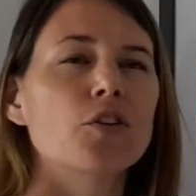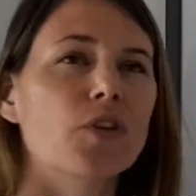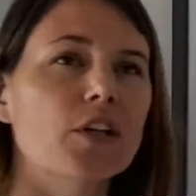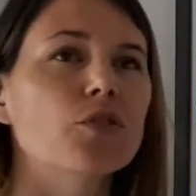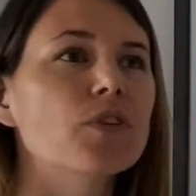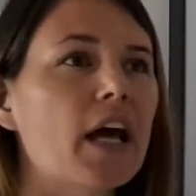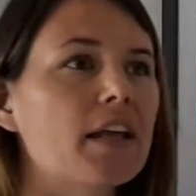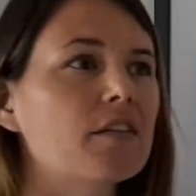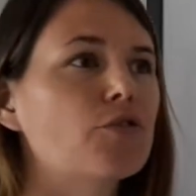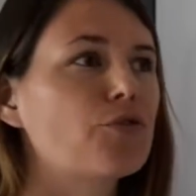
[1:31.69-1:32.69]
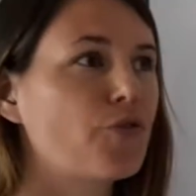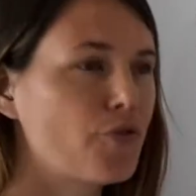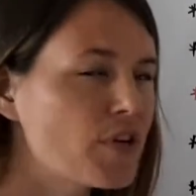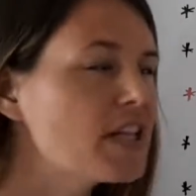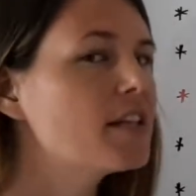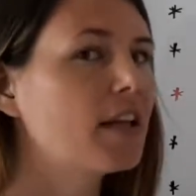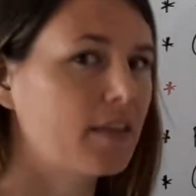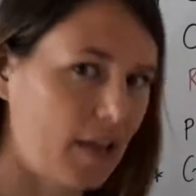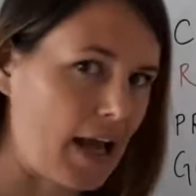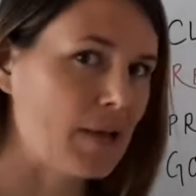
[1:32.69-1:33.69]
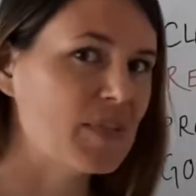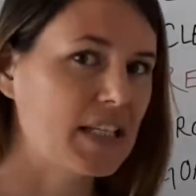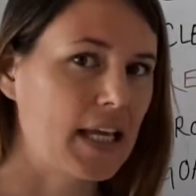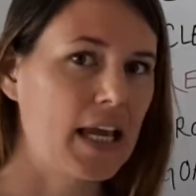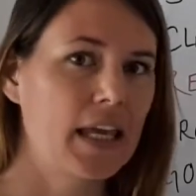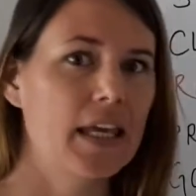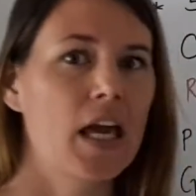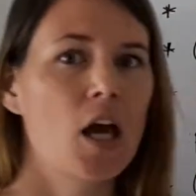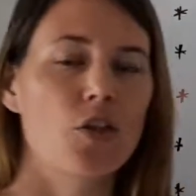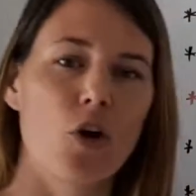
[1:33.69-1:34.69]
You can do that 3 times a day,